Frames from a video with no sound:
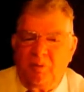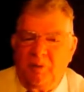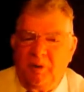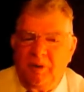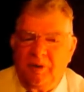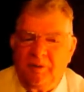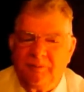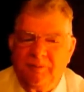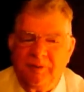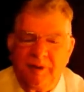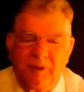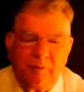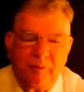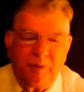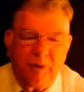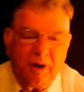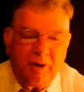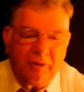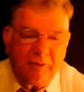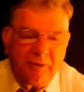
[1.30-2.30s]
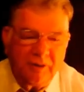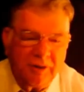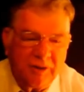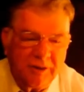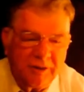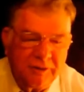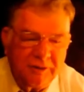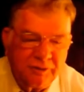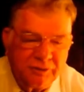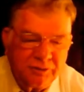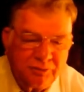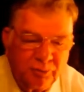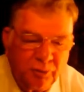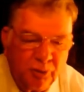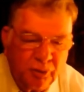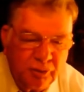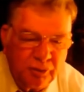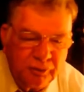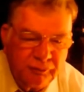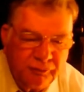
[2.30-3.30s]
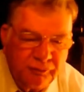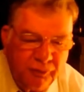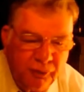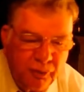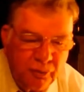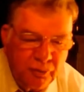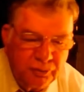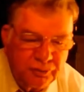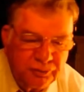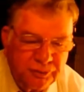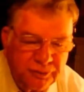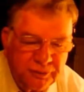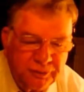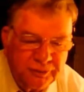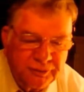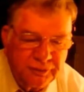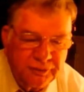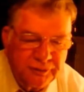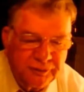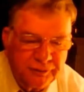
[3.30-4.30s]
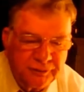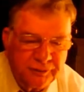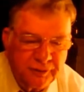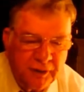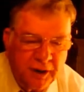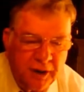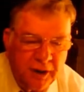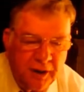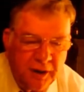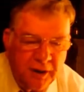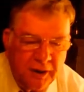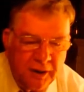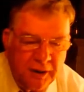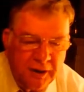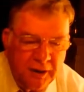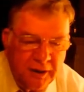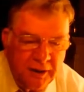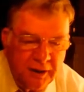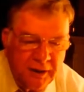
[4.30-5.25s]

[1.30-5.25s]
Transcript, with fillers: Well, here we are again this morning, folks. This is uh,